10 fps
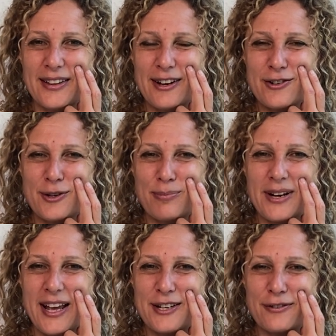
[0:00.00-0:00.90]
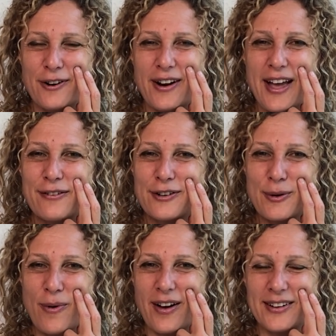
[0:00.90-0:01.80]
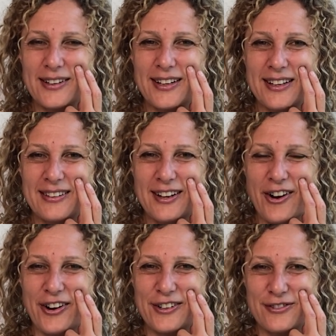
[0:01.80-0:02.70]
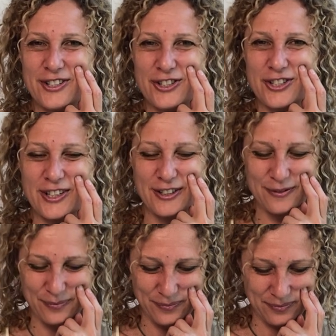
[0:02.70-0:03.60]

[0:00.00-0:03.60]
there's a place for everyone in the Art of Jin Shin.